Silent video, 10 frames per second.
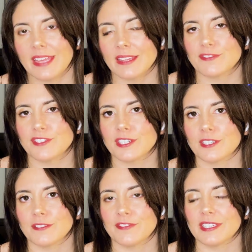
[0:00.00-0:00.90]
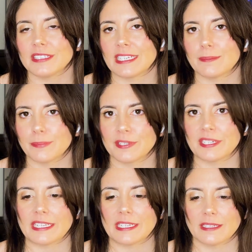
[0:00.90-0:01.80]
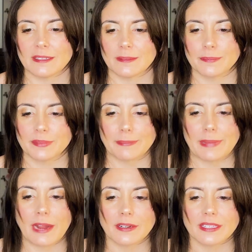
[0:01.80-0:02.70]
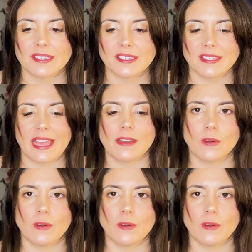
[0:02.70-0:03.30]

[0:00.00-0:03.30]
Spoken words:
it left her feeling pretty powerless. And